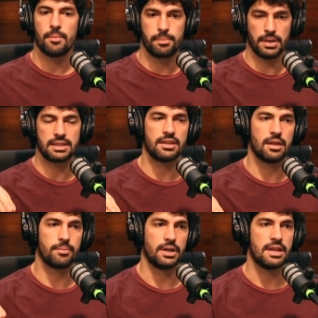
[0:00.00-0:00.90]
Plug the
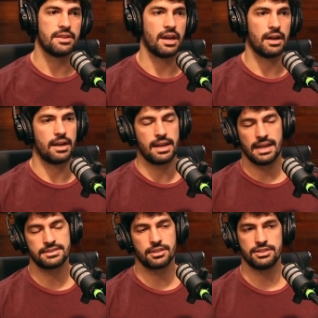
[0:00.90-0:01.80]
number in there and
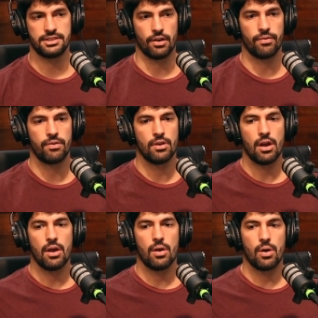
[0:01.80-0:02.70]
ask yourself,
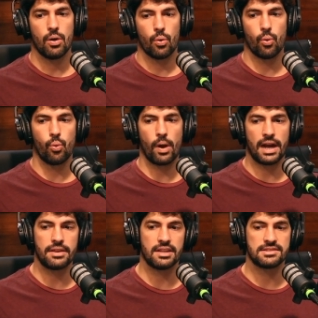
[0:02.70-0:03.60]

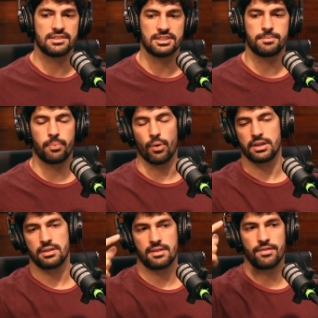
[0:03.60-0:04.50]
where does this
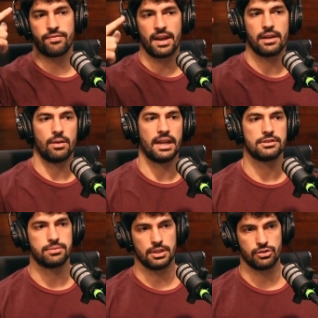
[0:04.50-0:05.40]
point the final
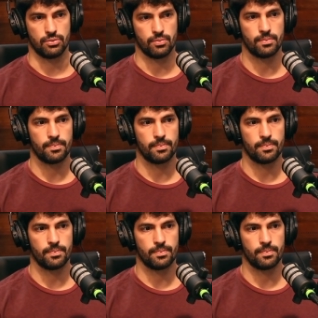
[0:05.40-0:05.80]
answer to?